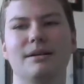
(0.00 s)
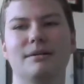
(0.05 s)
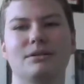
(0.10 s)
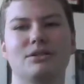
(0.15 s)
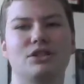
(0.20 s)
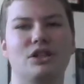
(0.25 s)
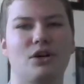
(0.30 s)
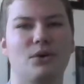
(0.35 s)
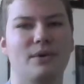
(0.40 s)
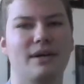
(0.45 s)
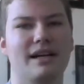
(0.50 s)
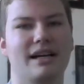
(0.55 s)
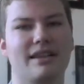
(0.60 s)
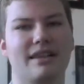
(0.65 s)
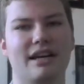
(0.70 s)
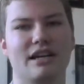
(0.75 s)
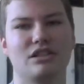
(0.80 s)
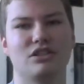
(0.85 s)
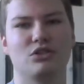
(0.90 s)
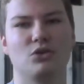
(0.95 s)
So yeah,
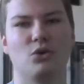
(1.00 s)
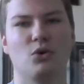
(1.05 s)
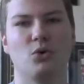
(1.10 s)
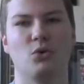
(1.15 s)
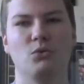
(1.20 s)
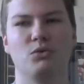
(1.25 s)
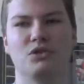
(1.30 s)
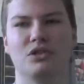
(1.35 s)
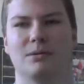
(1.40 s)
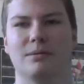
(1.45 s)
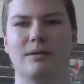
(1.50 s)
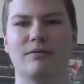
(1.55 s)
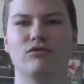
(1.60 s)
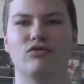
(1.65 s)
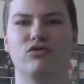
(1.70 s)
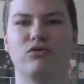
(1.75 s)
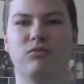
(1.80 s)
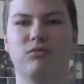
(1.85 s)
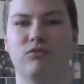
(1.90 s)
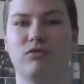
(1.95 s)
that's awesome.
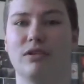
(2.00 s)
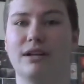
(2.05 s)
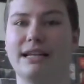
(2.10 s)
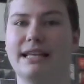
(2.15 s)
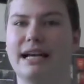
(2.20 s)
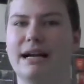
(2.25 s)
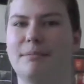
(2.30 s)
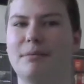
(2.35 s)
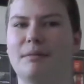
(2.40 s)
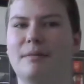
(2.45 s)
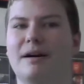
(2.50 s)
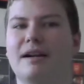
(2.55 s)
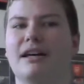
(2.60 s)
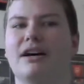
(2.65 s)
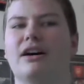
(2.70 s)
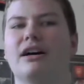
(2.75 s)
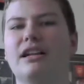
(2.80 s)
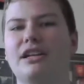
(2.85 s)
I'm really happy about that.